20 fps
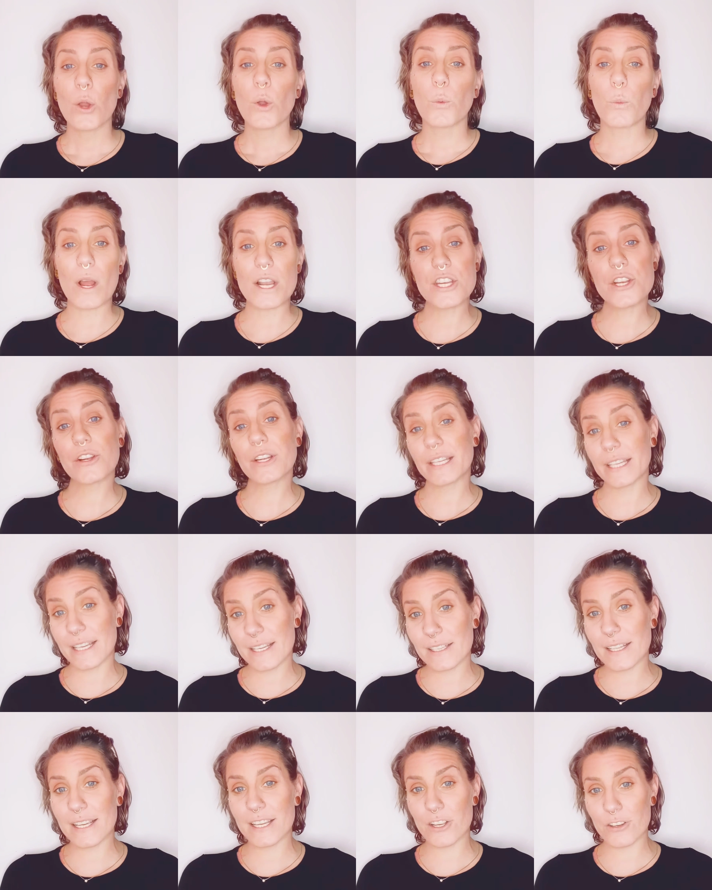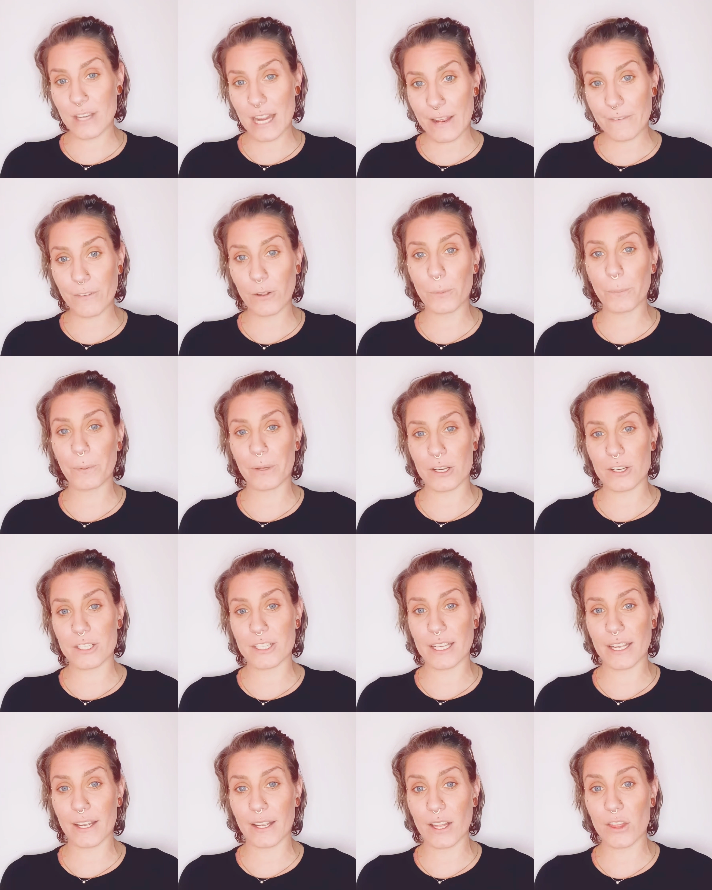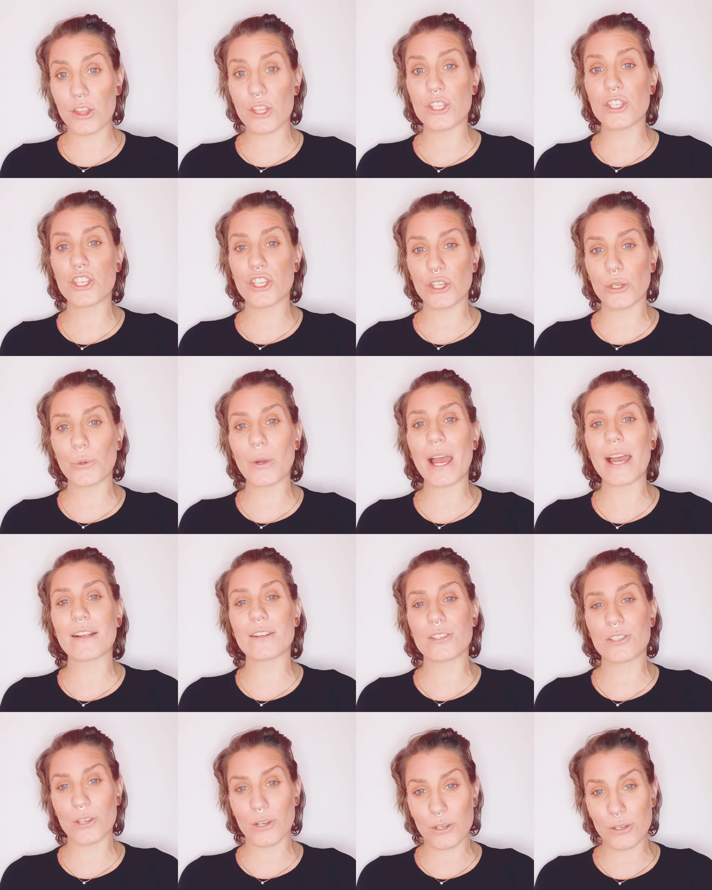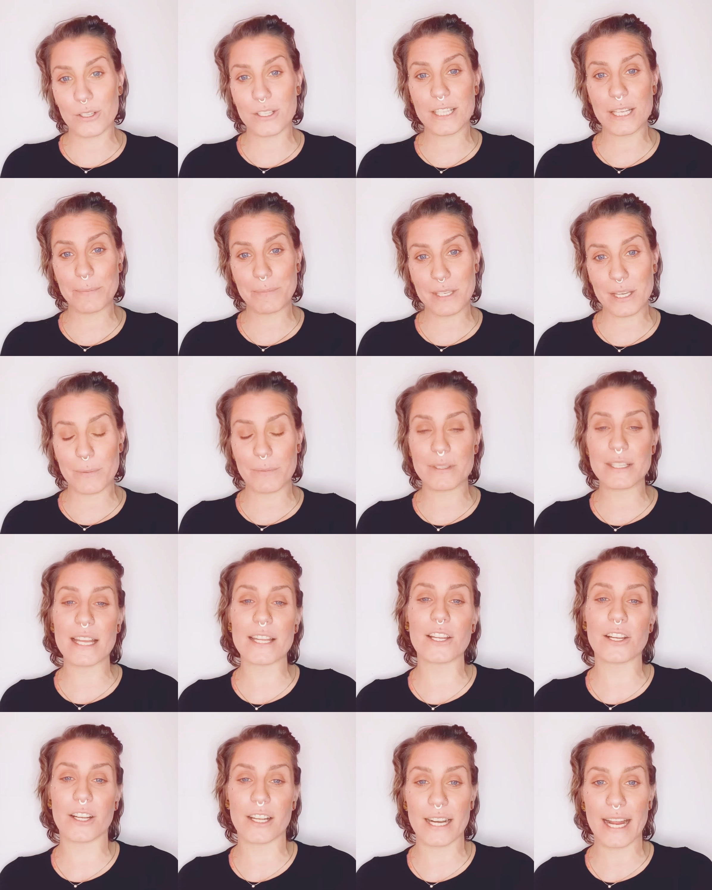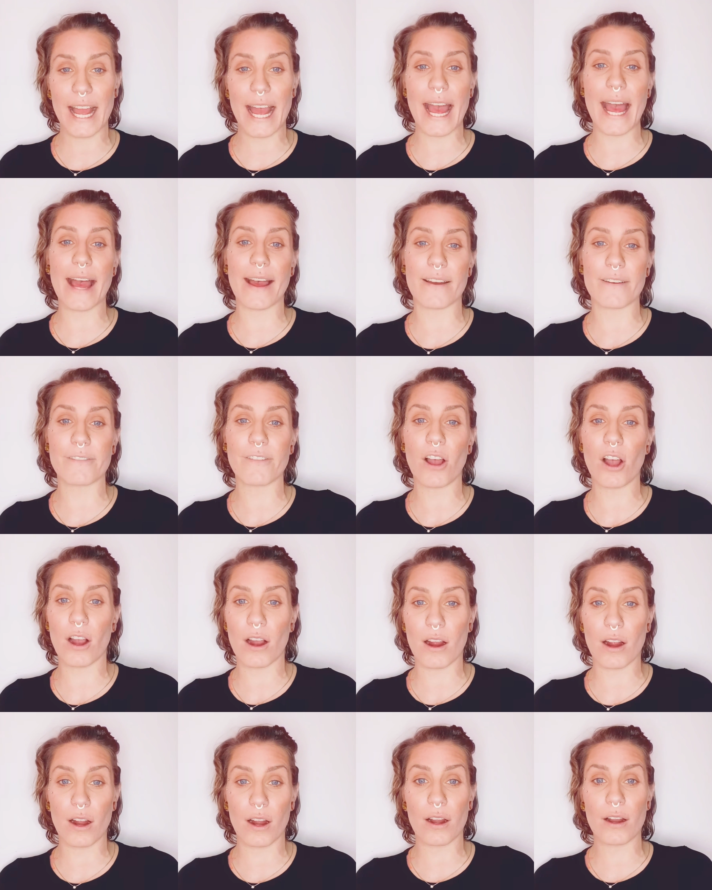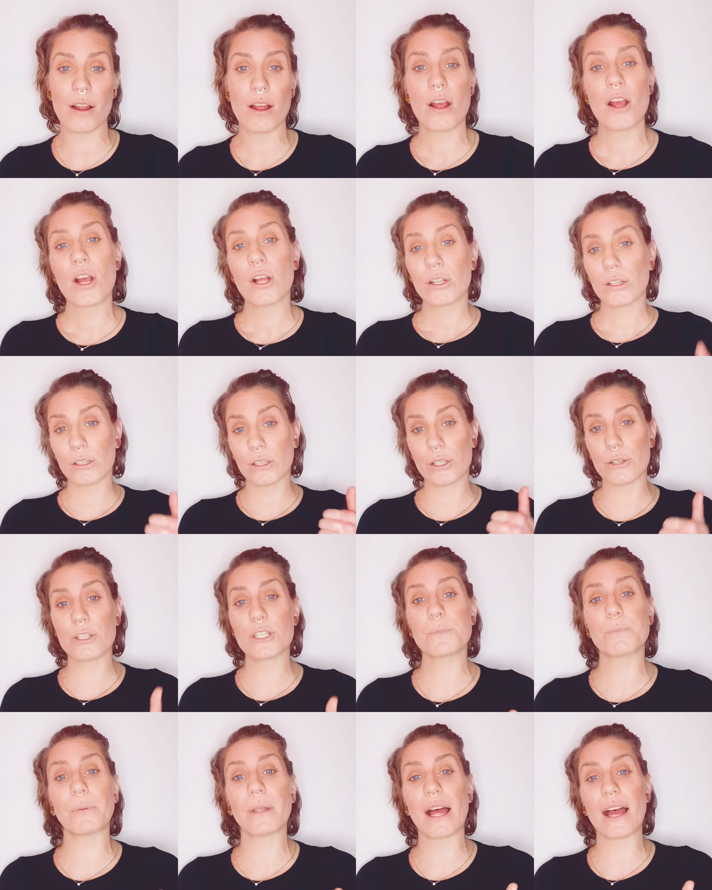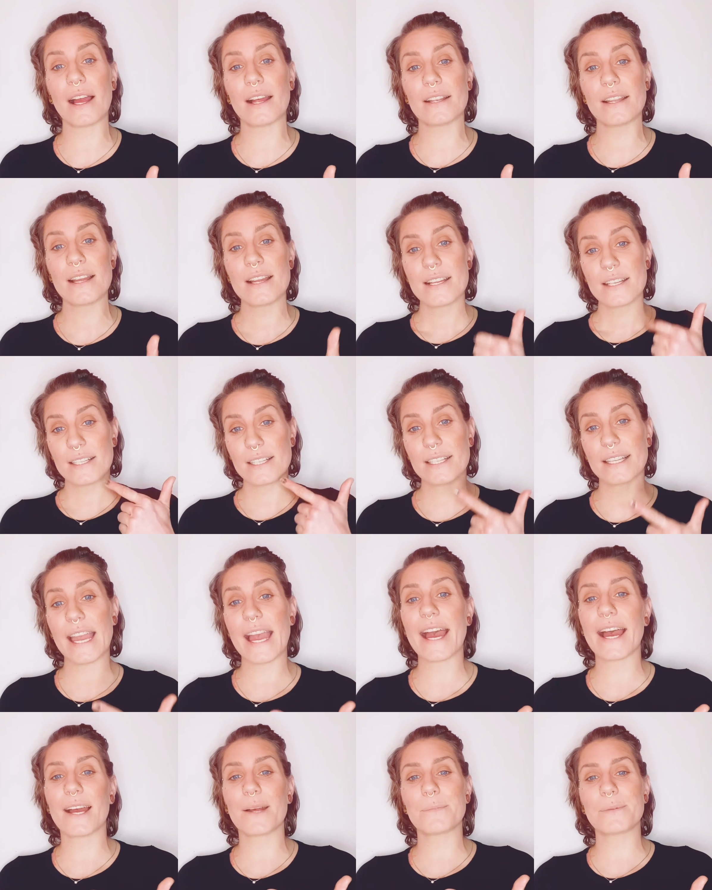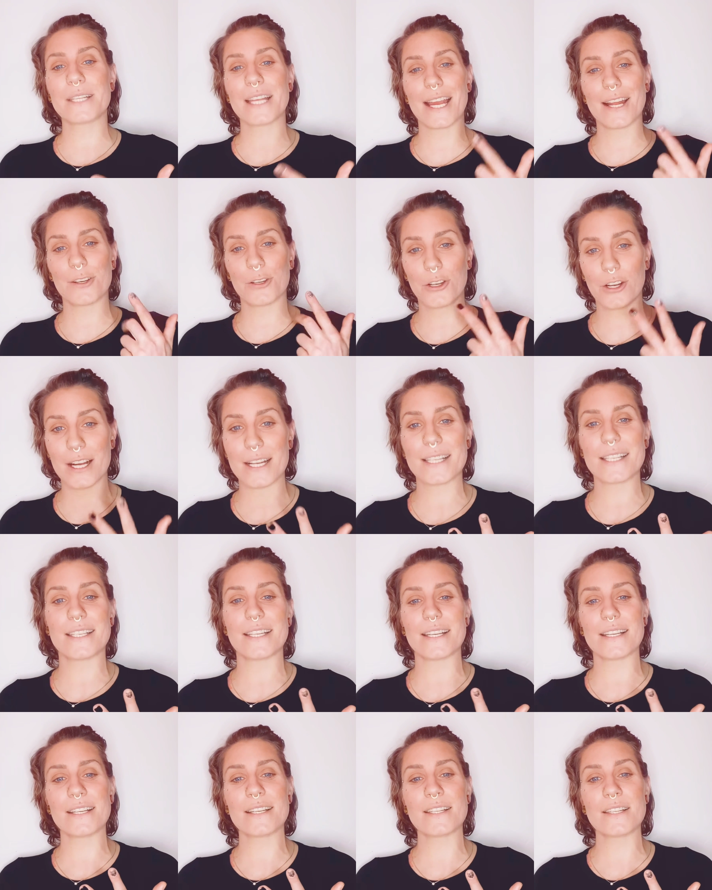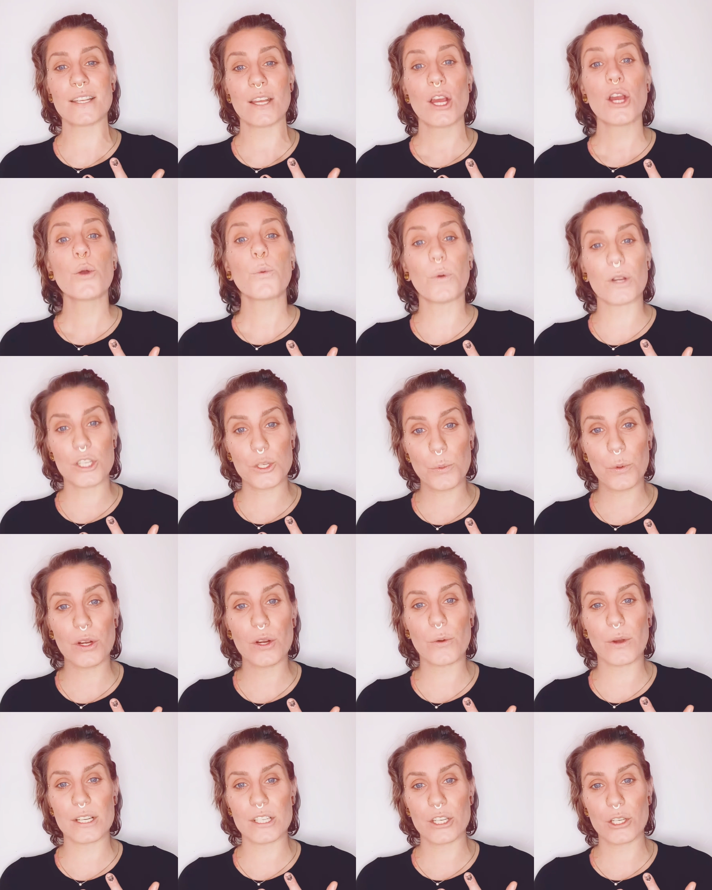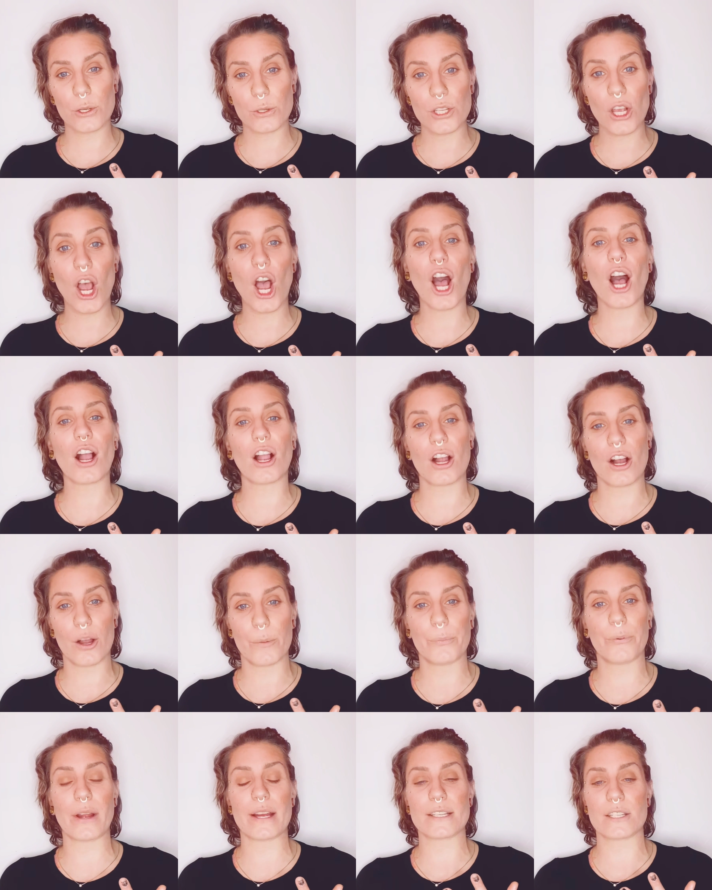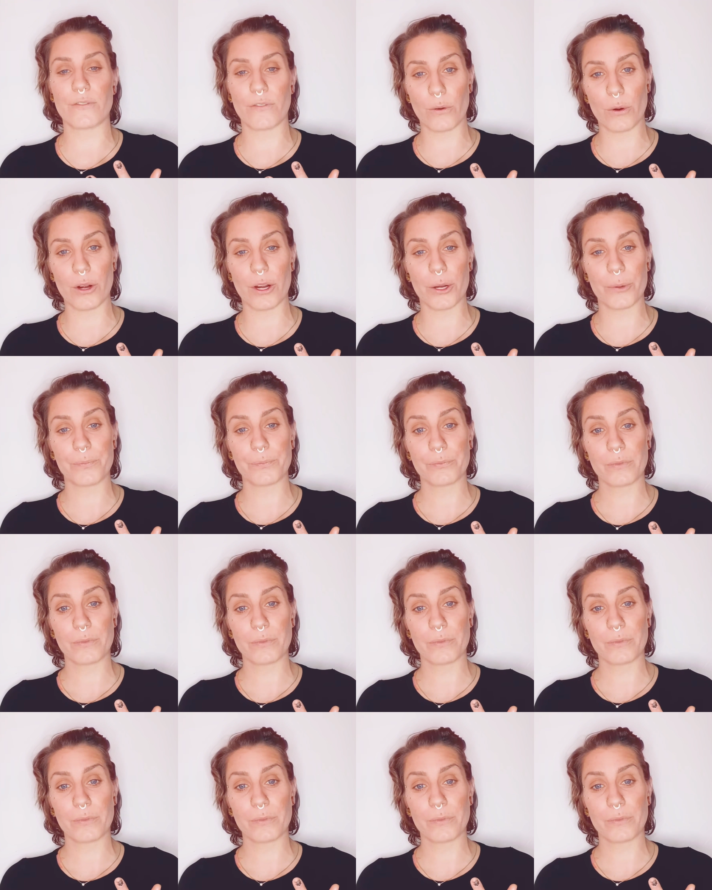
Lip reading: When you're healing your navel piercing, the two external symptoms that you're gonna have are loose blood, scabs, and crusties, which we're going to use a hot compress for.